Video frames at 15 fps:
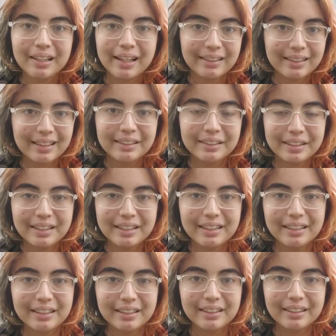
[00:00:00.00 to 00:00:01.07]
And they
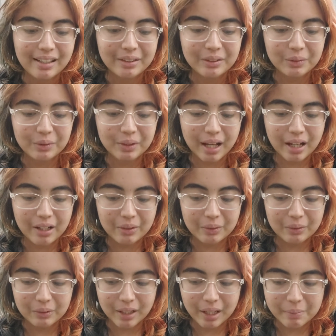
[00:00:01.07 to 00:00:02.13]
did. And so
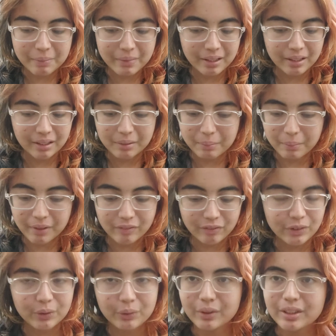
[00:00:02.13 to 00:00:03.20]
now, like, my
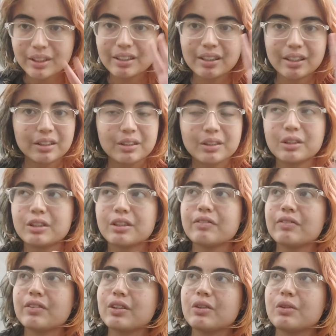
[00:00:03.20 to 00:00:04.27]
view on this has just
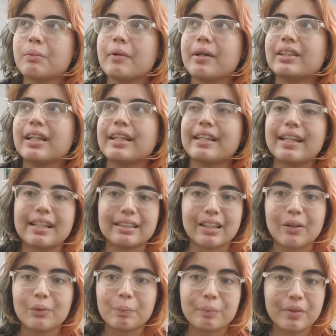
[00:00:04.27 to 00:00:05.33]
shifted so much. Like, yes,
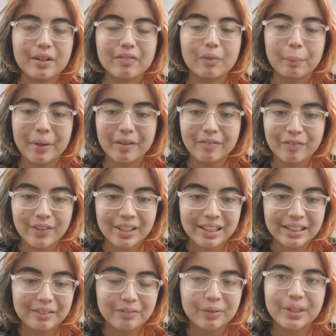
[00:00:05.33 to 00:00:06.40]
I will pray for my
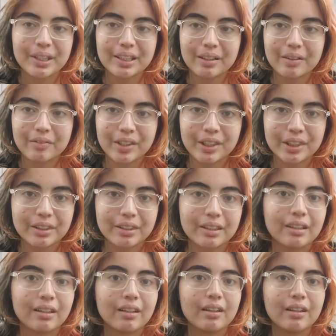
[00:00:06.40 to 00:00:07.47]
friends for their
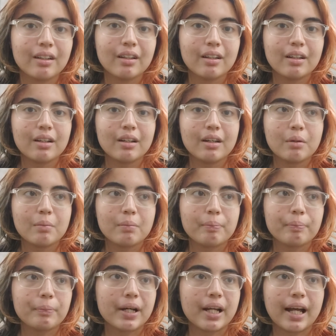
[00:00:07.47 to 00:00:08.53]
salvation,
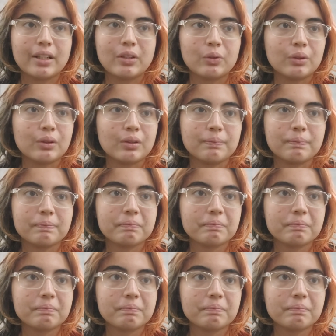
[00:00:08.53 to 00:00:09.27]
but I don't